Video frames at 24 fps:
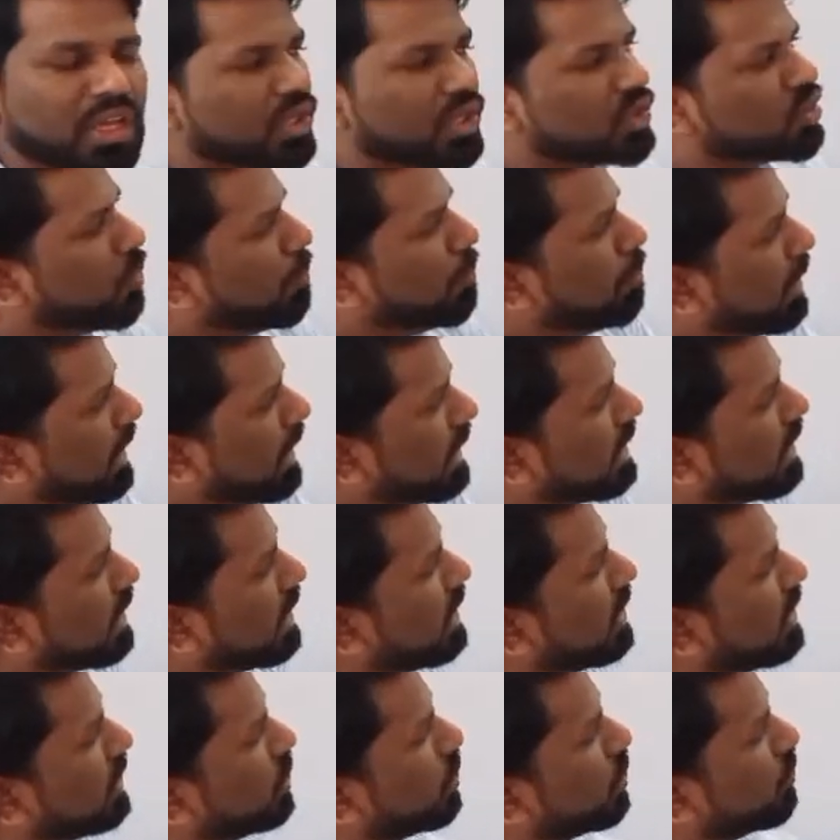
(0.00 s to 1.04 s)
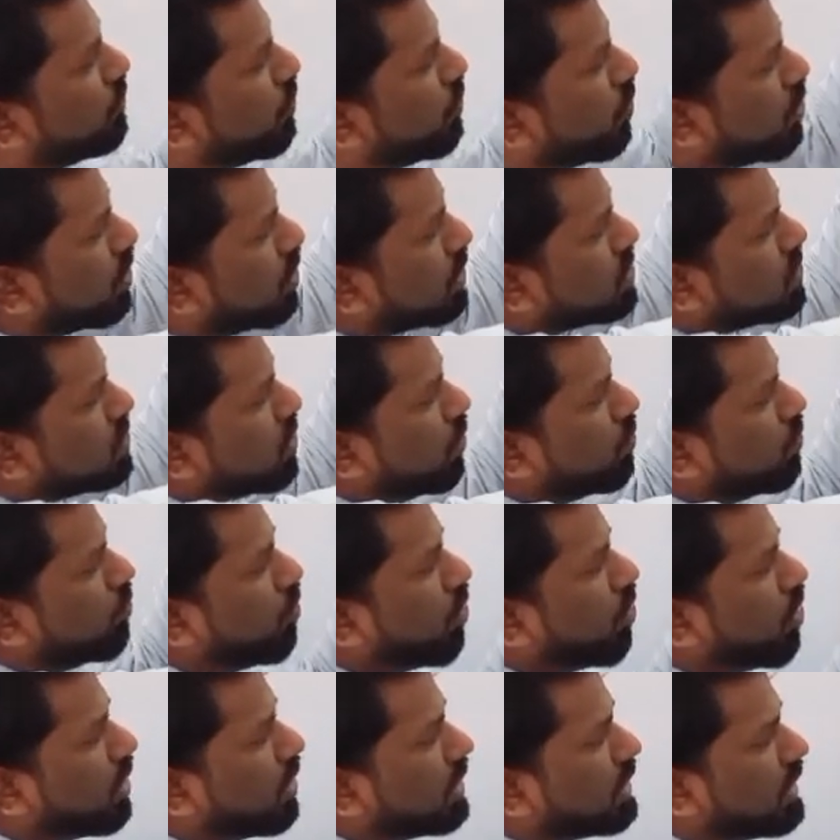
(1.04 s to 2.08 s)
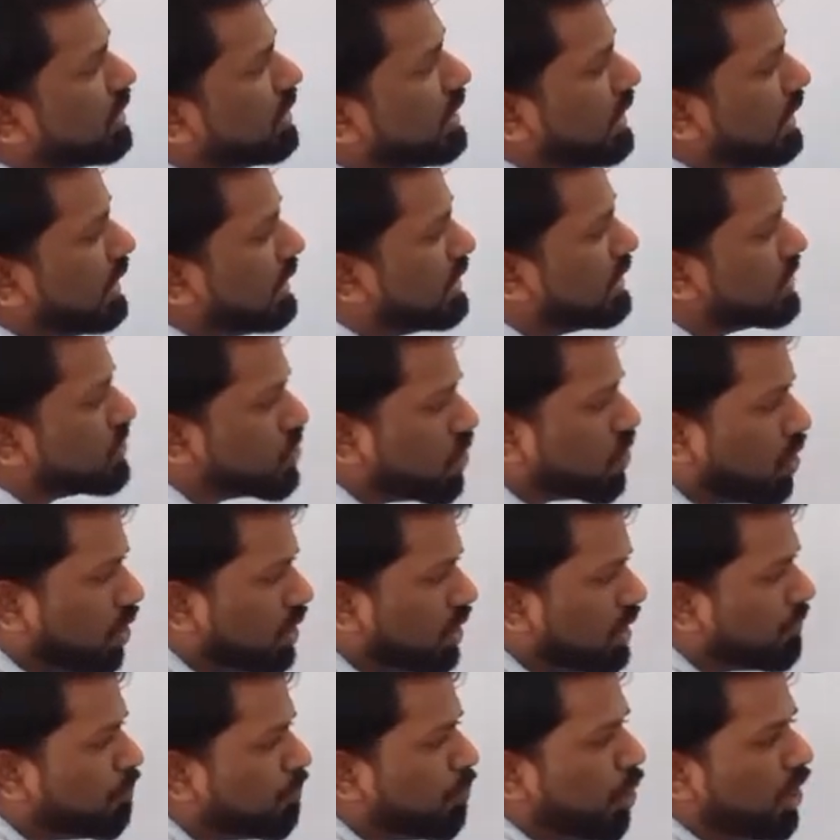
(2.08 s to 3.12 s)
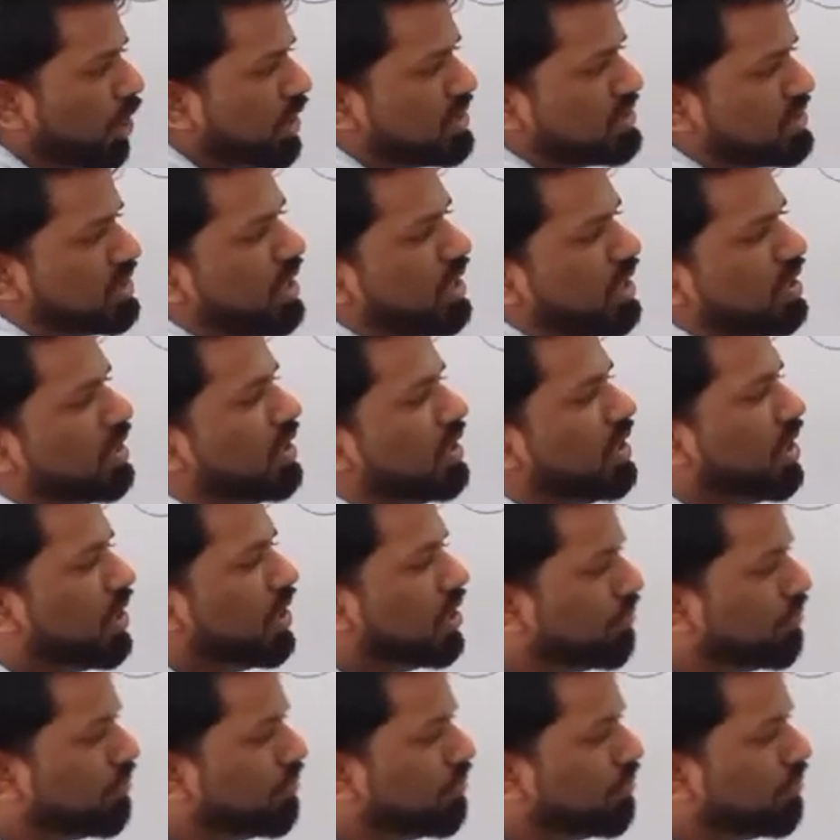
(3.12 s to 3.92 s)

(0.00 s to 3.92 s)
So better to focus on what the stronger points are